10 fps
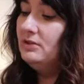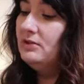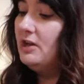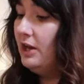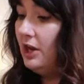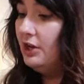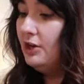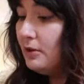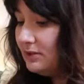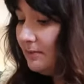doesn't turn her
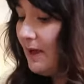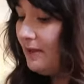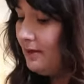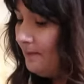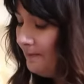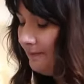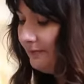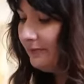nose up at them.